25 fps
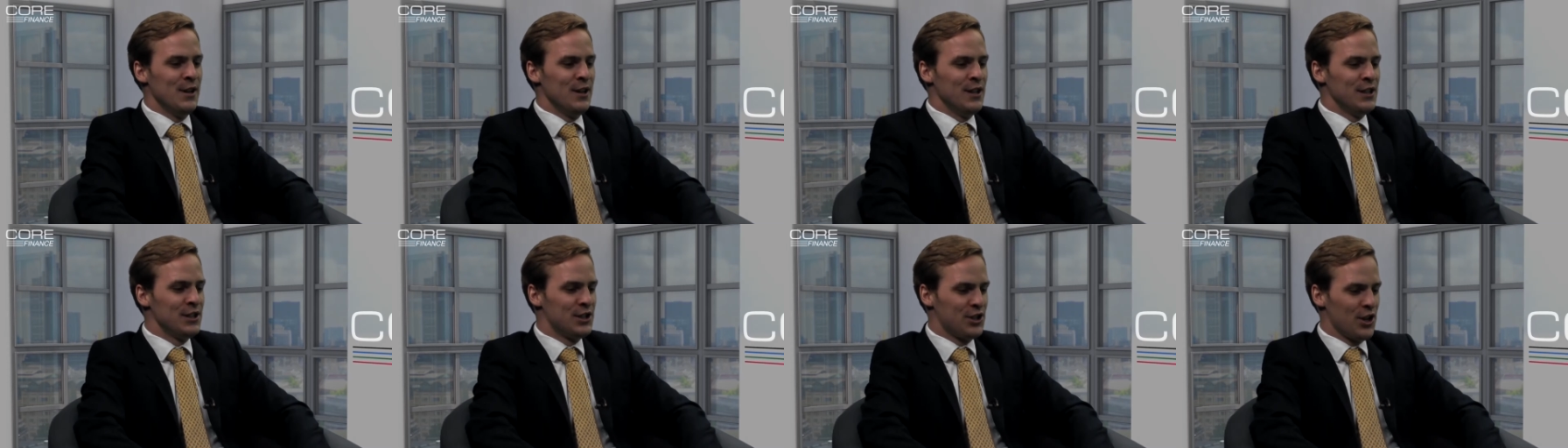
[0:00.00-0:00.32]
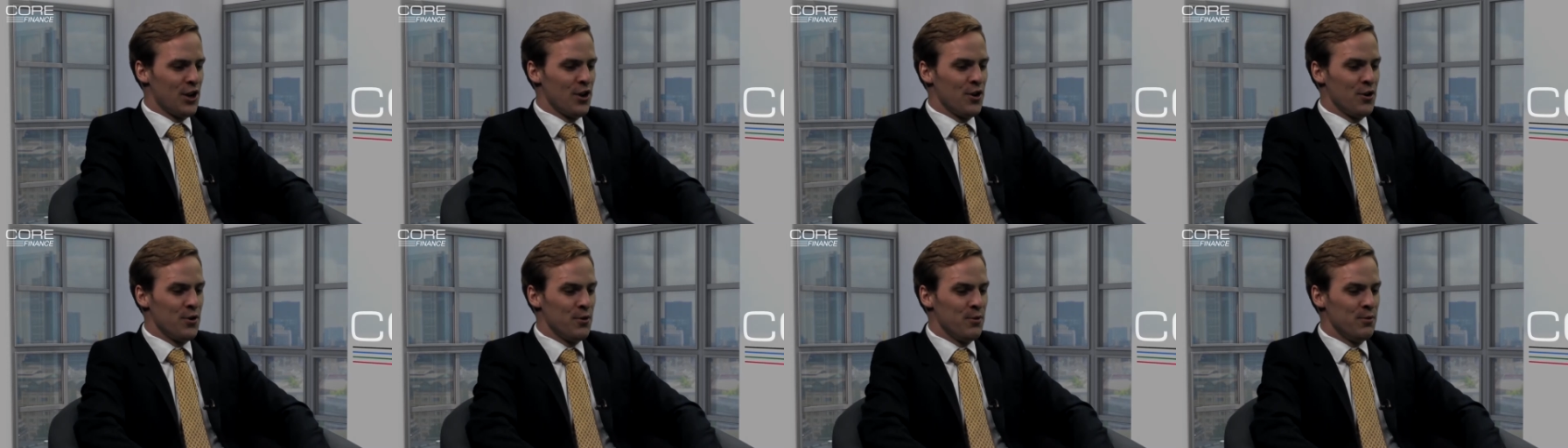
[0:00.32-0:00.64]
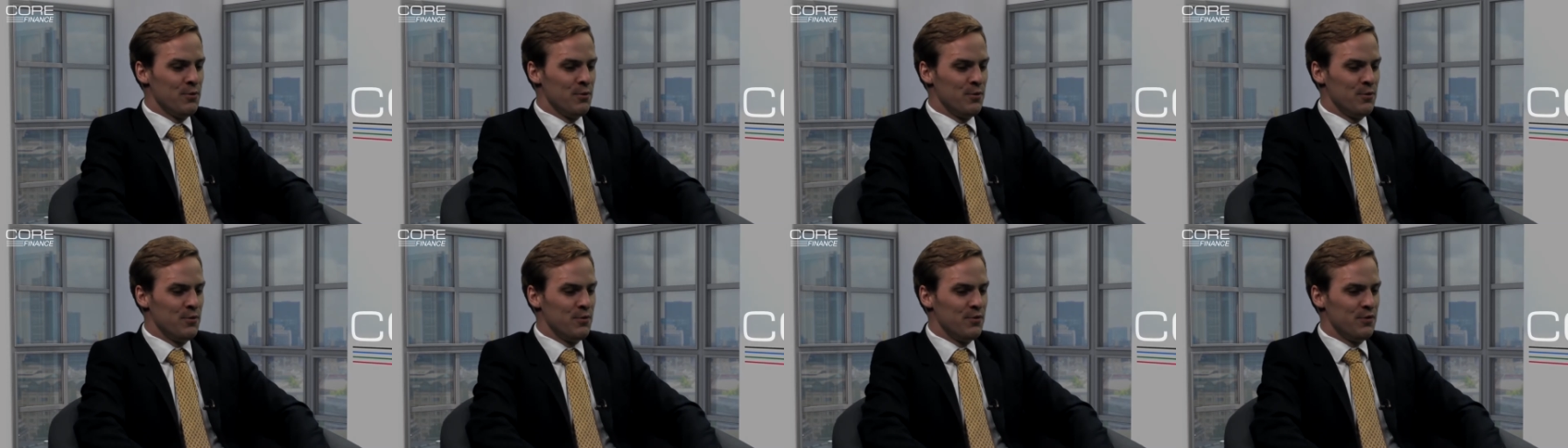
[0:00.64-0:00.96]

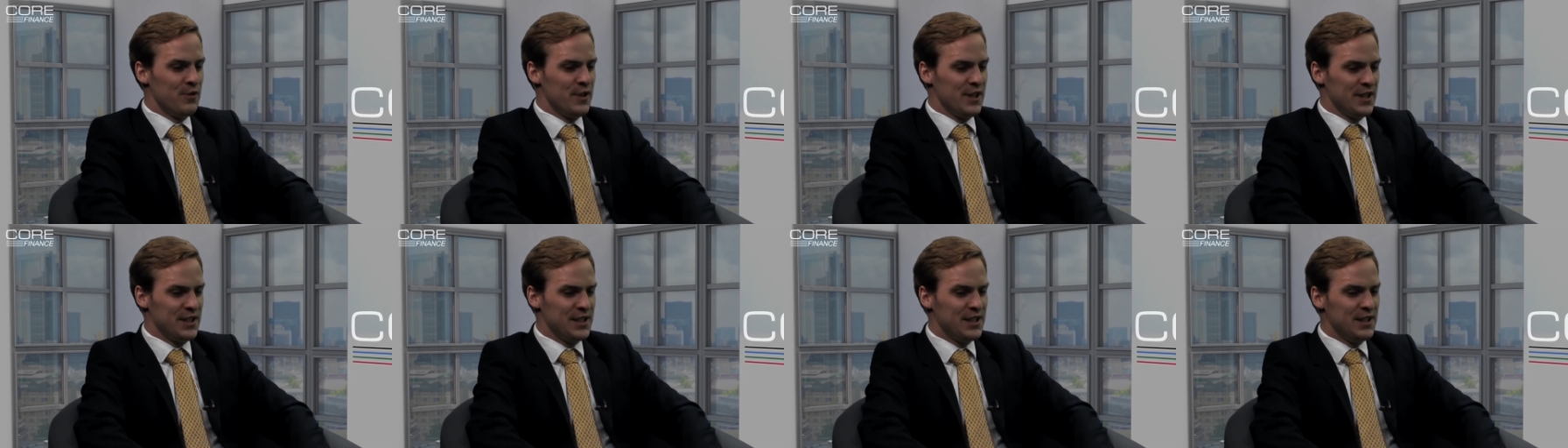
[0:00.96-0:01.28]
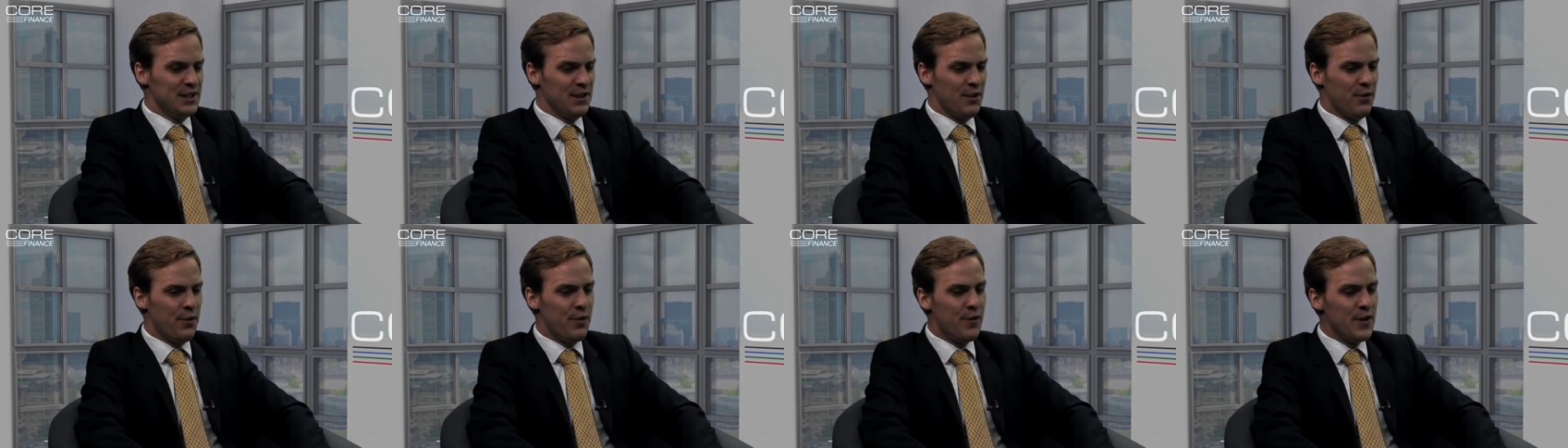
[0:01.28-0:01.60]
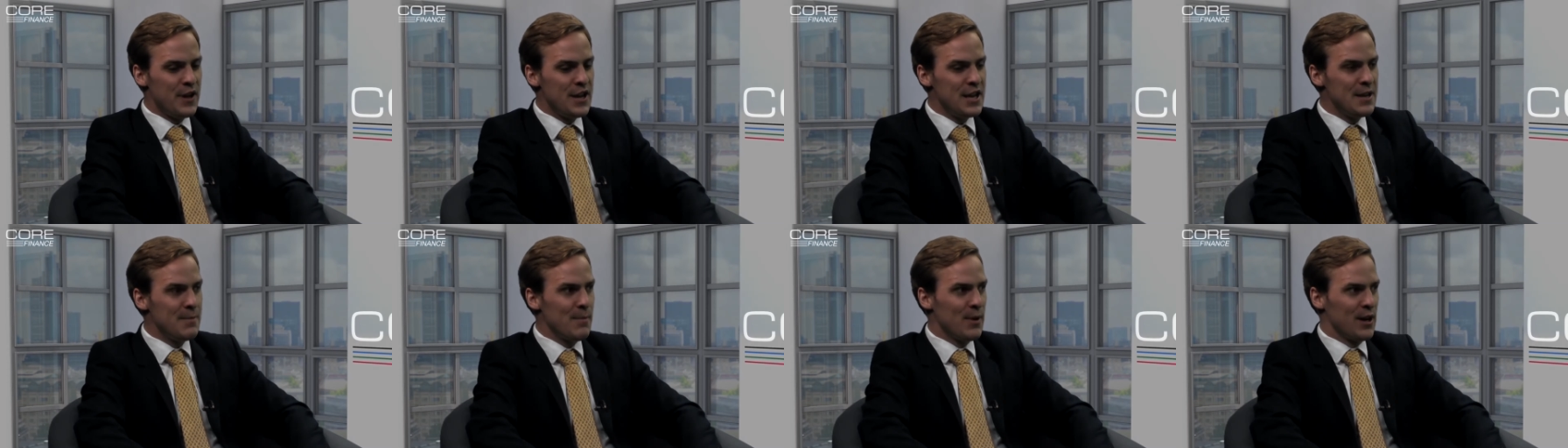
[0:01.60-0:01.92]
So this
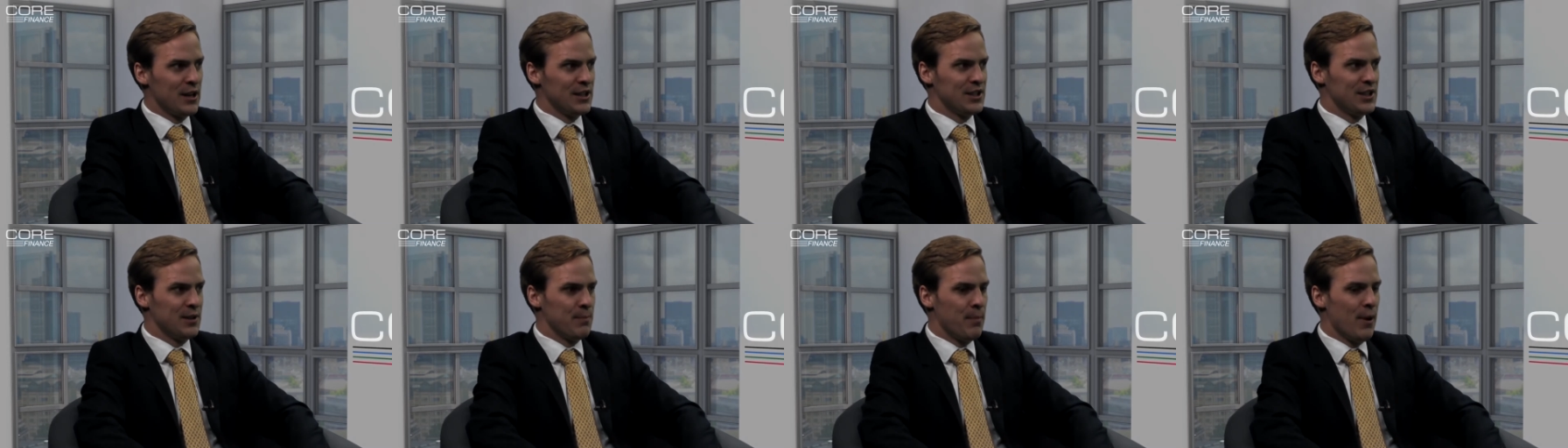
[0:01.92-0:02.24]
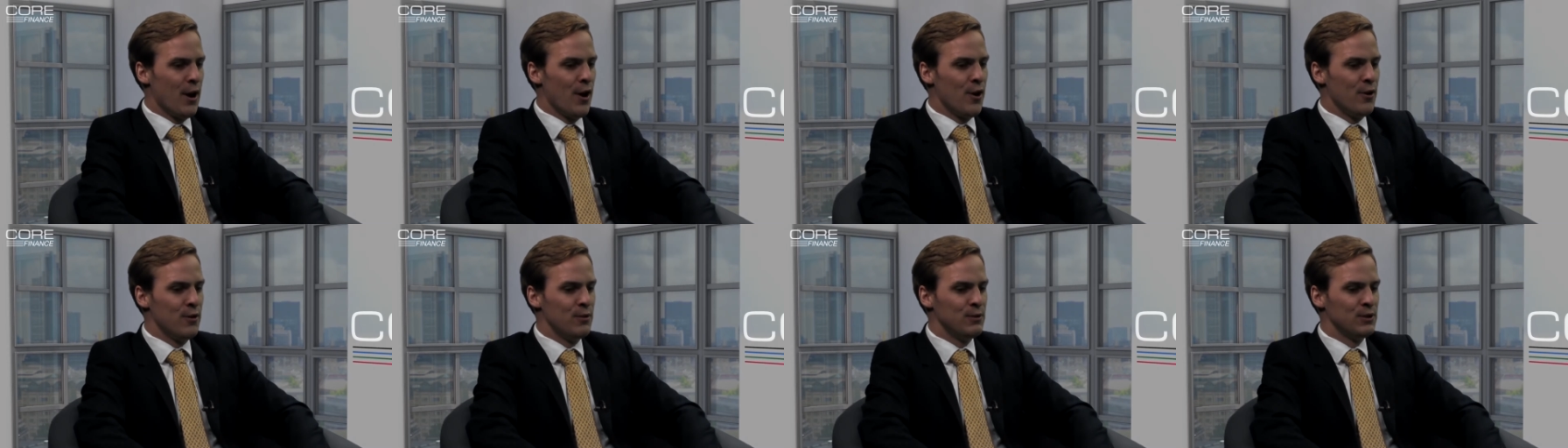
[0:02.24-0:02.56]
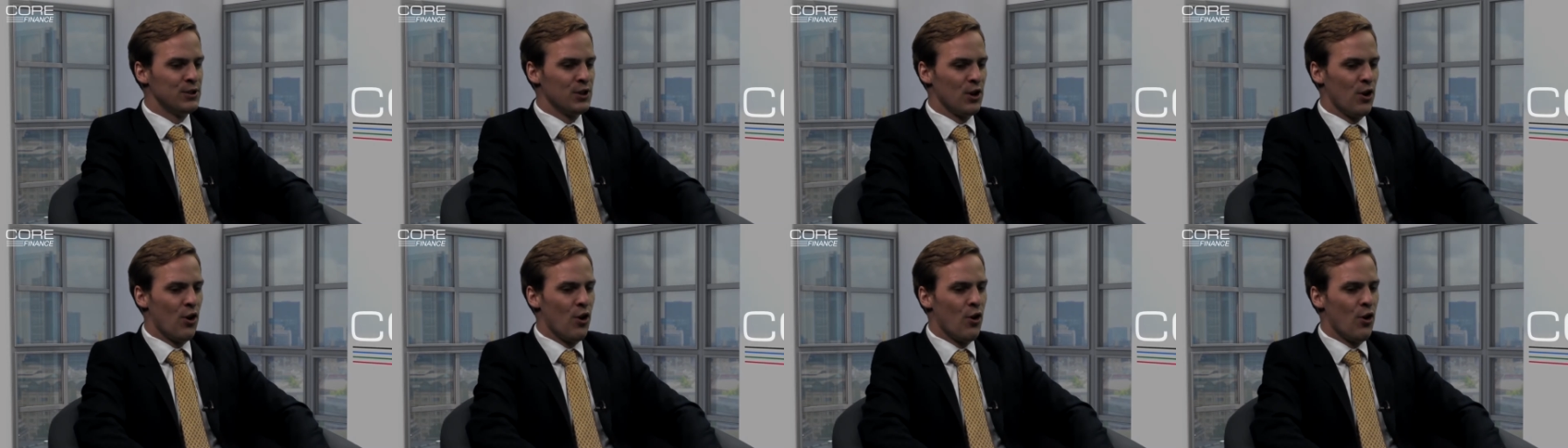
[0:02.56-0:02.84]
theme, I suppose,